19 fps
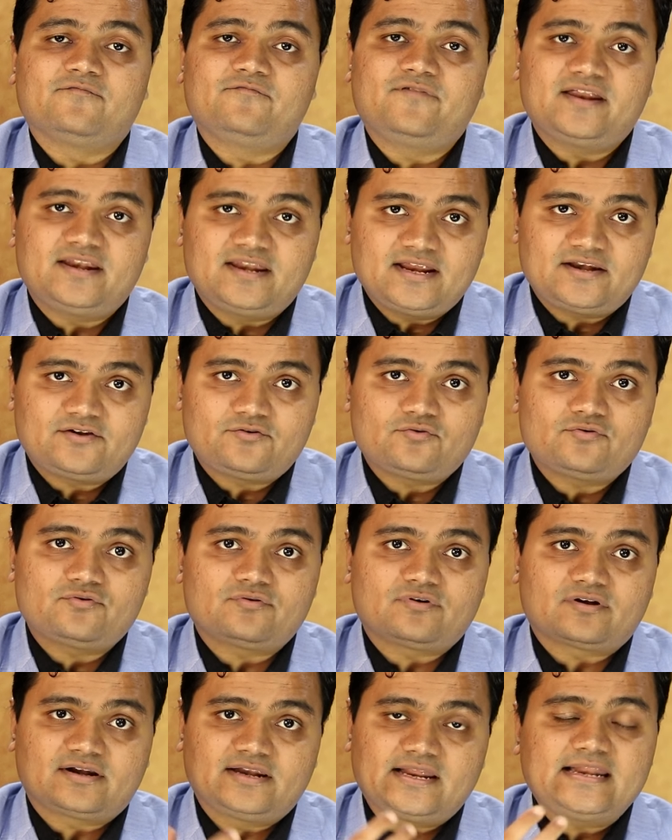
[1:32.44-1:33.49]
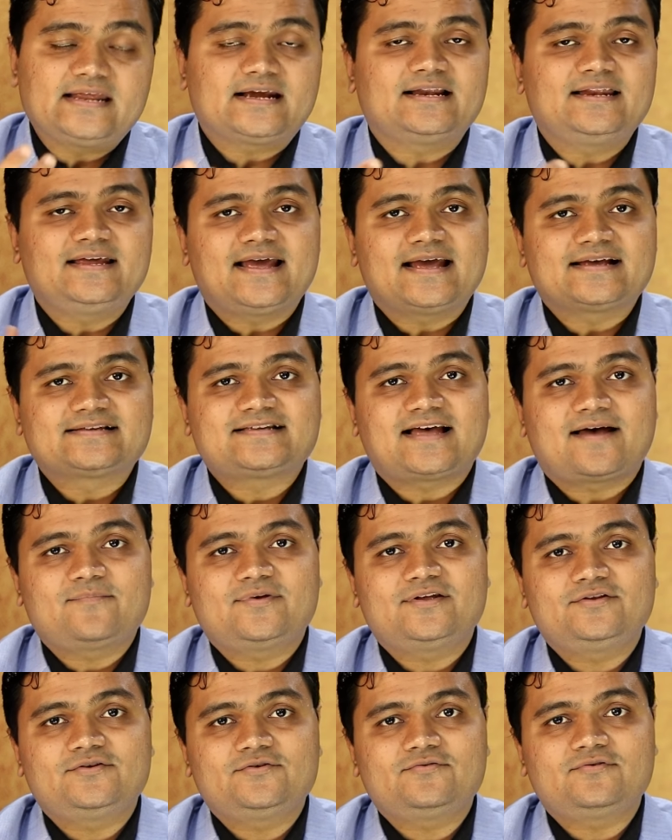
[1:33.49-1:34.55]
we need to clinically
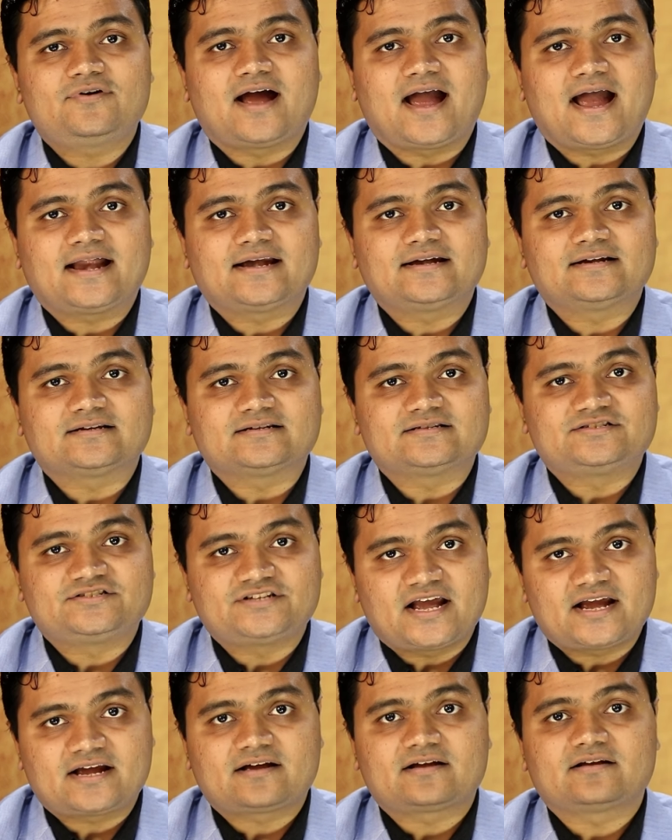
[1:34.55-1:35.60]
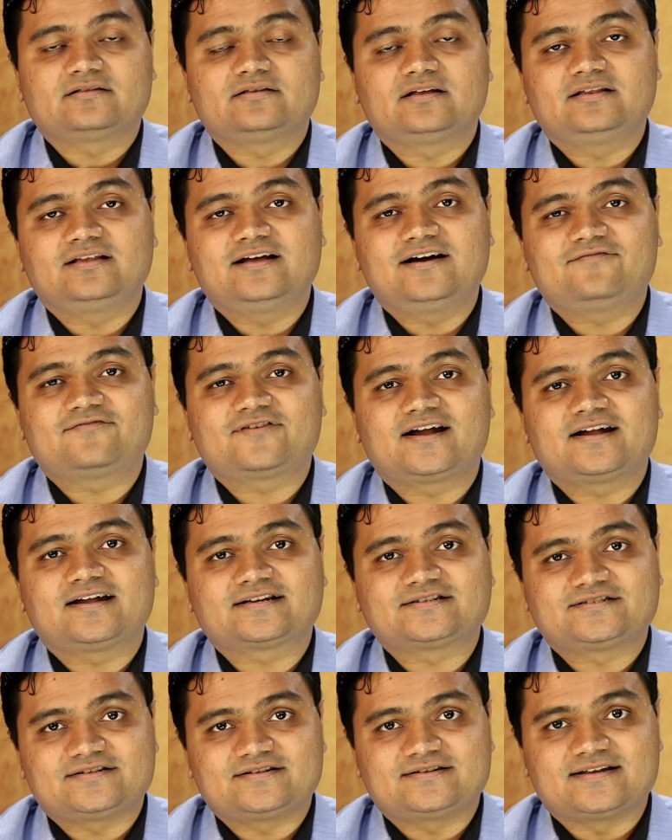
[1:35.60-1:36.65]
examine you and check the nerve
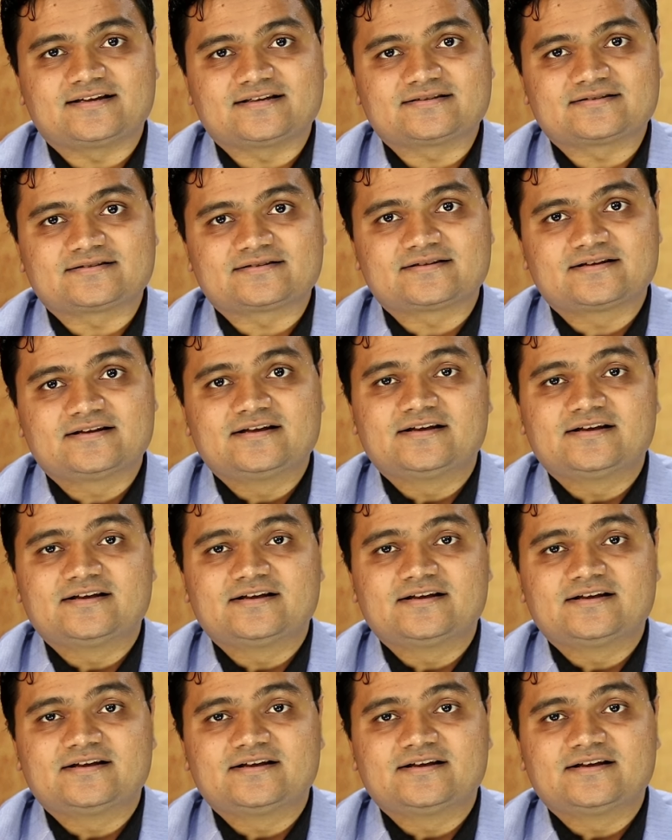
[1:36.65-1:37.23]
conduction test.